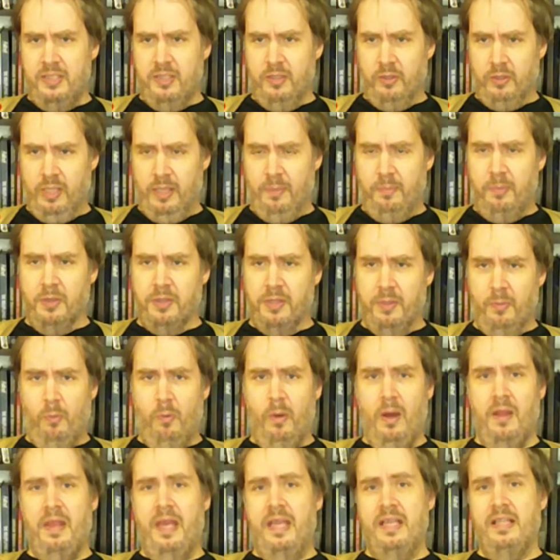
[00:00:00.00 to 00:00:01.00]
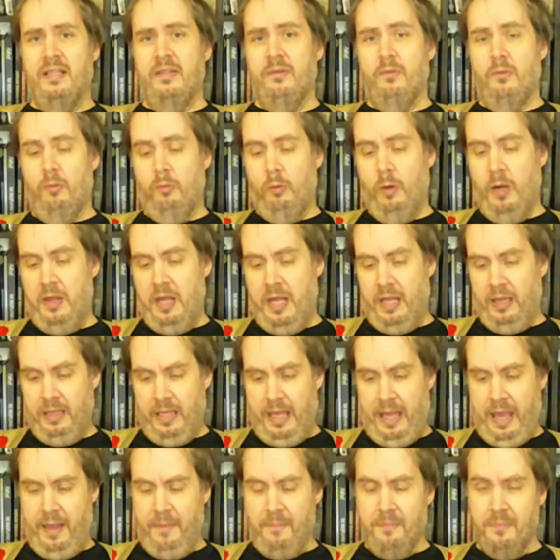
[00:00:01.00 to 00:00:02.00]
and you're going to put them where they where they
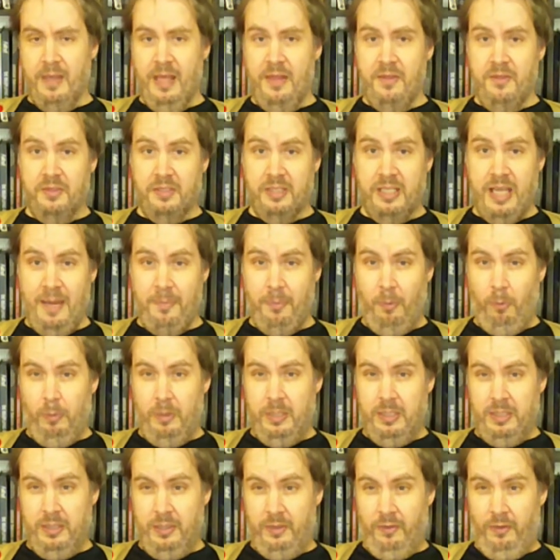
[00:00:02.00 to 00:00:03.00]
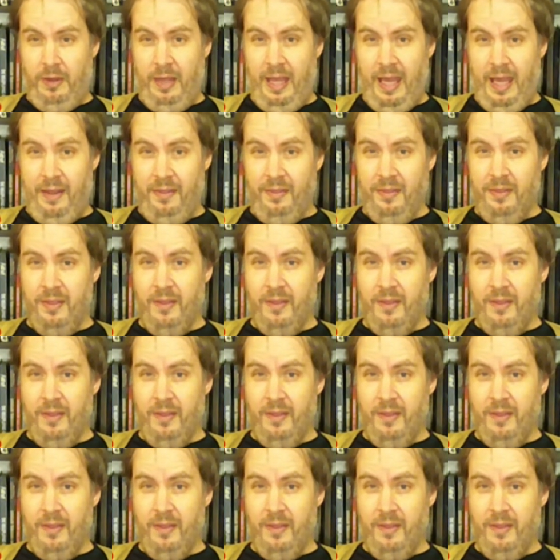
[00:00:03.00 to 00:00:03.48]
lay. And there's a couple reasons for that.